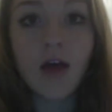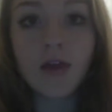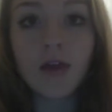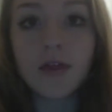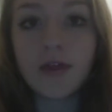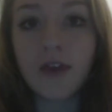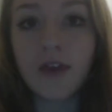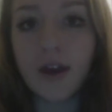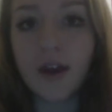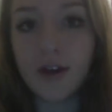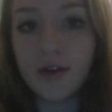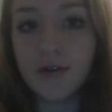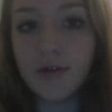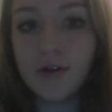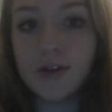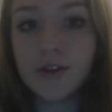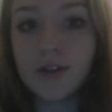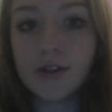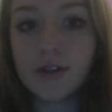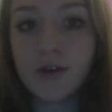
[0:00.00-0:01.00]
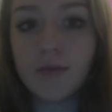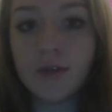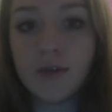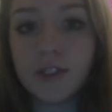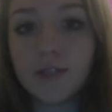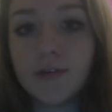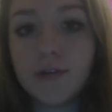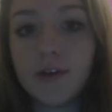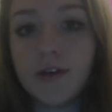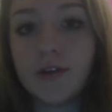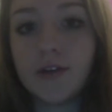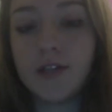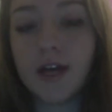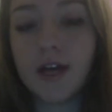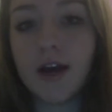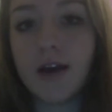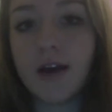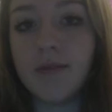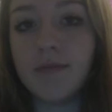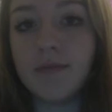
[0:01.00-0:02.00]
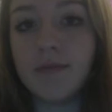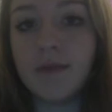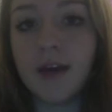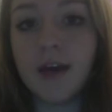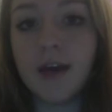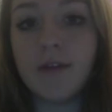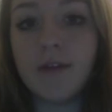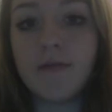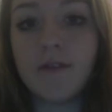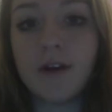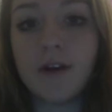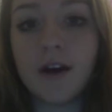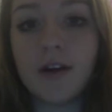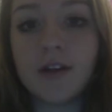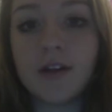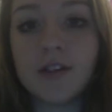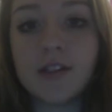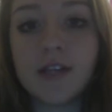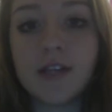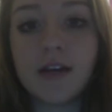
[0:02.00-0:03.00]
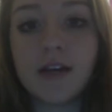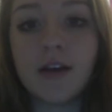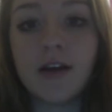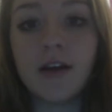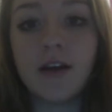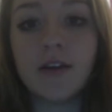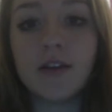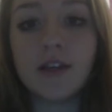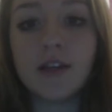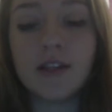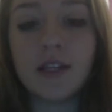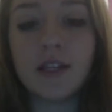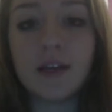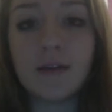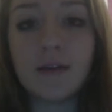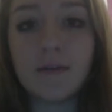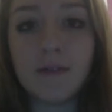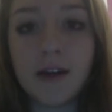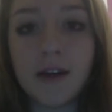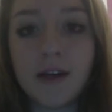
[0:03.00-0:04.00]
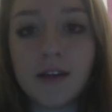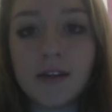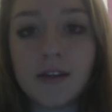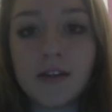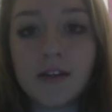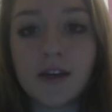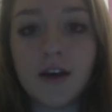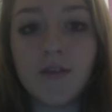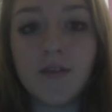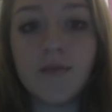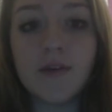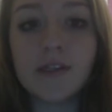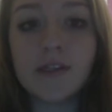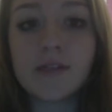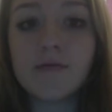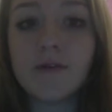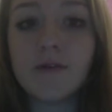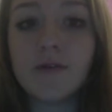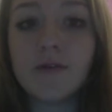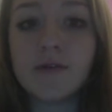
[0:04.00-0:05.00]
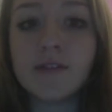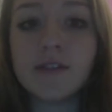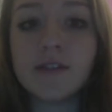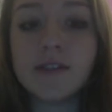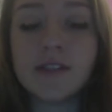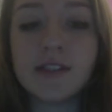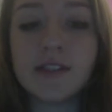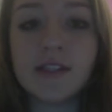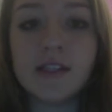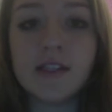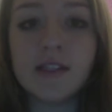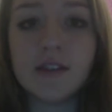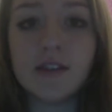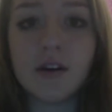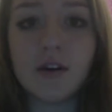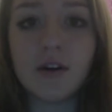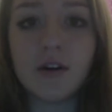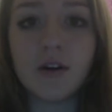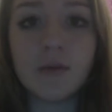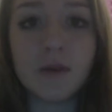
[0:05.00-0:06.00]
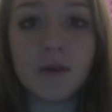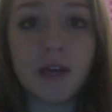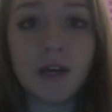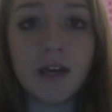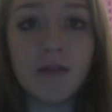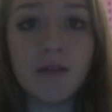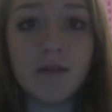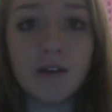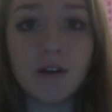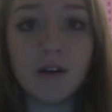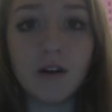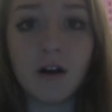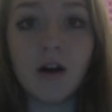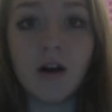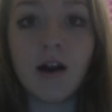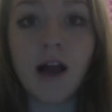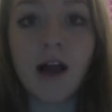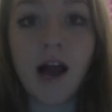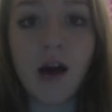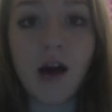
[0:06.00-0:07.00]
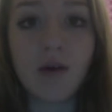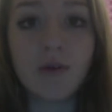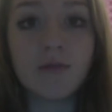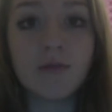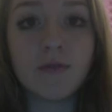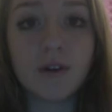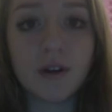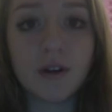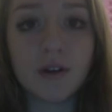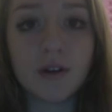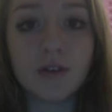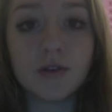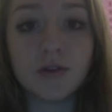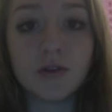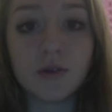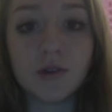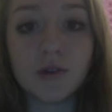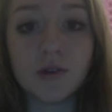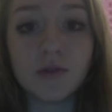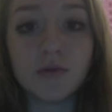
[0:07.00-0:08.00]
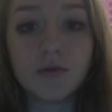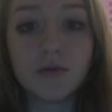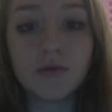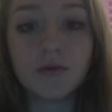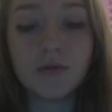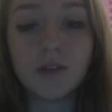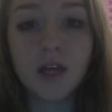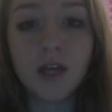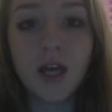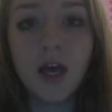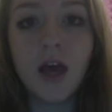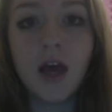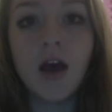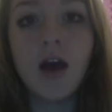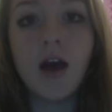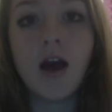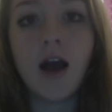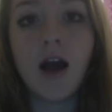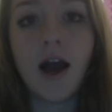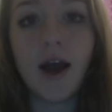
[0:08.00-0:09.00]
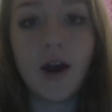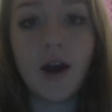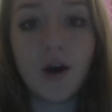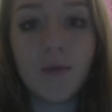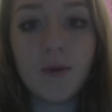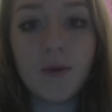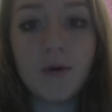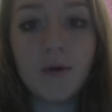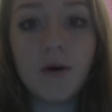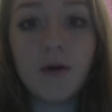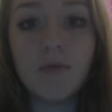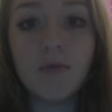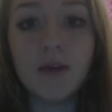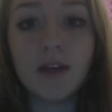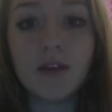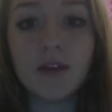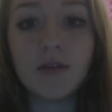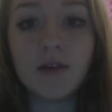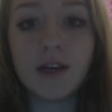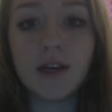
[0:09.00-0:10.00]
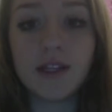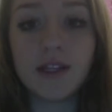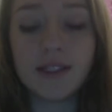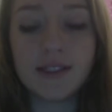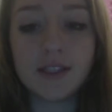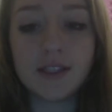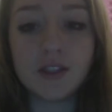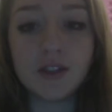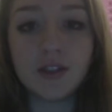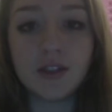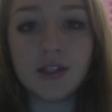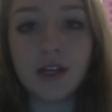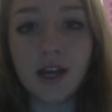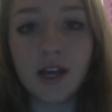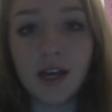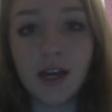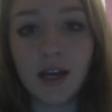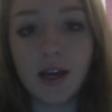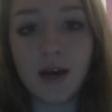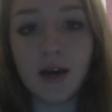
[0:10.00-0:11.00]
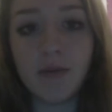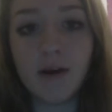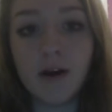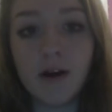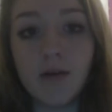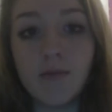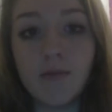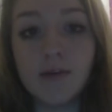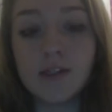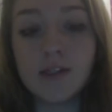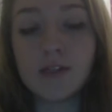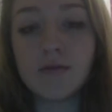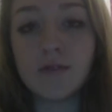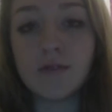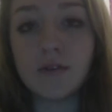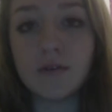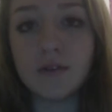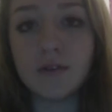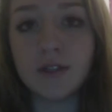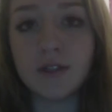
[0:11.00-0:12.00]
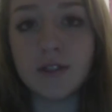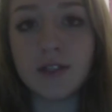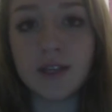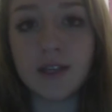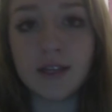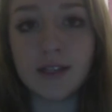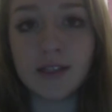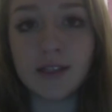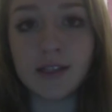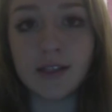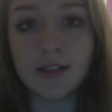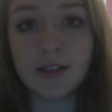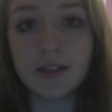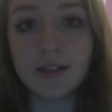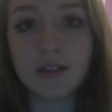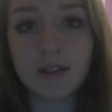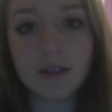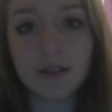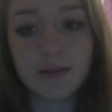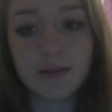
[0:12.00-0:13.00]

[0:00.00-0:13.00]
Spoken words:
Thank you all so much for your time, and for understanding that the effects of Miss Fulton's disease on her behavior are out of her control. I hope you all make the right decision today about Miss Fulton's innocence.